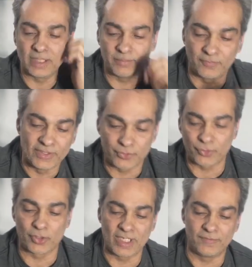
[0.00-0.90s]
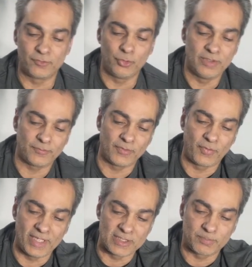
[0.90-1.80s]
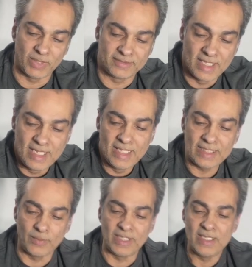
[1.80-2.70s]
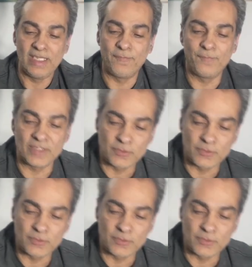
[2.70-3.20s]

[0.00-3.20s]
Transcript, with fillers: type of finder. So you have two different things. But anyway, it fits